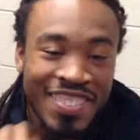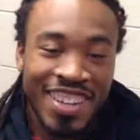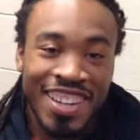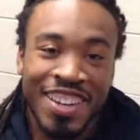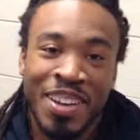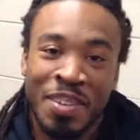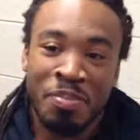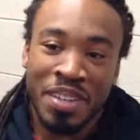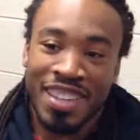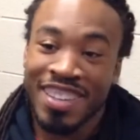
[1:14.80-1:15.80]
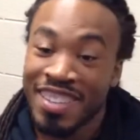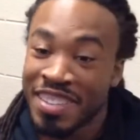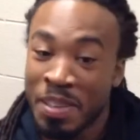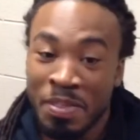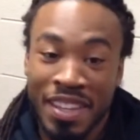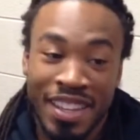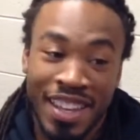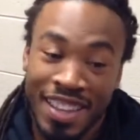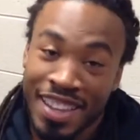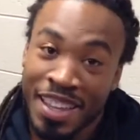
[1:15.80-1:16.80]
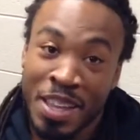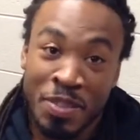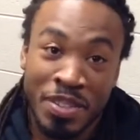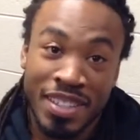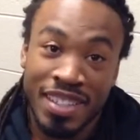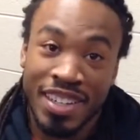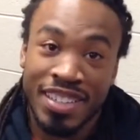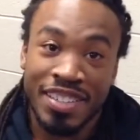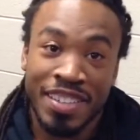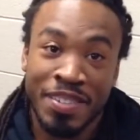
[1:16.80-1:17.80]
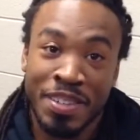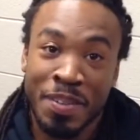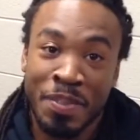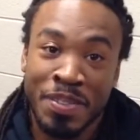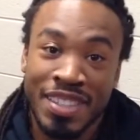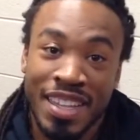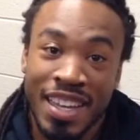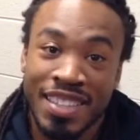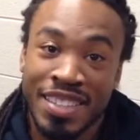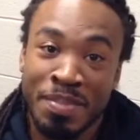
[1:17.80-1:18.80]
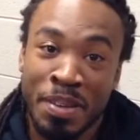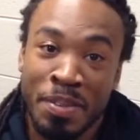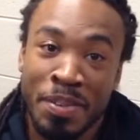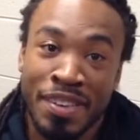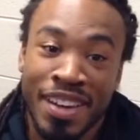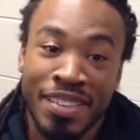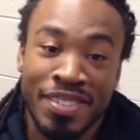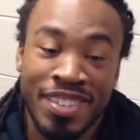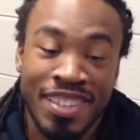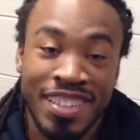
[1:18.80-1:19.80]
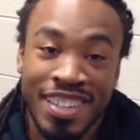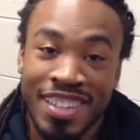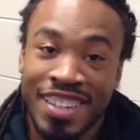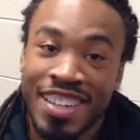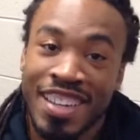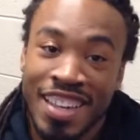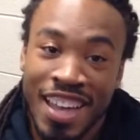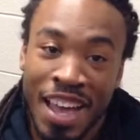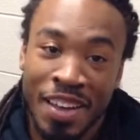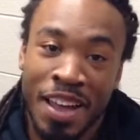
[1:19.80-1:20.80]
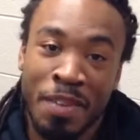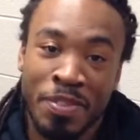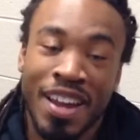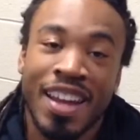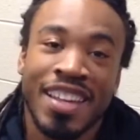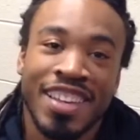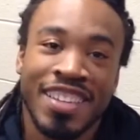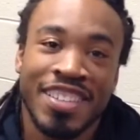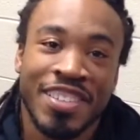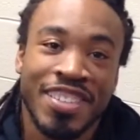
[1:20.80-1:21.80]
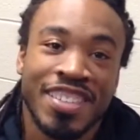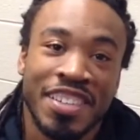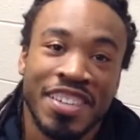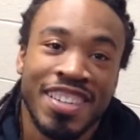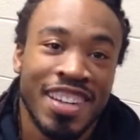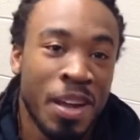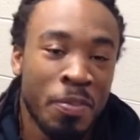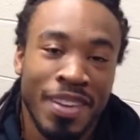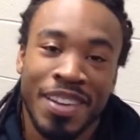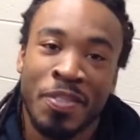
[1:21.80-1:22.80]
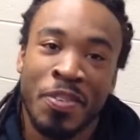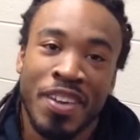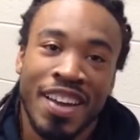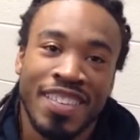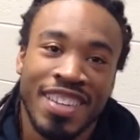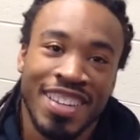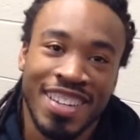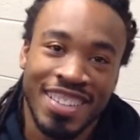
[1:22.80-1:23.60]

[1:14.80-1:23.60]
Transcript: of it at all, but you know, it's something that comes with the territory. If you come to Wisconsin, you better be ready for it. So I'm trying to get used to it still, and I've been here for 5 years.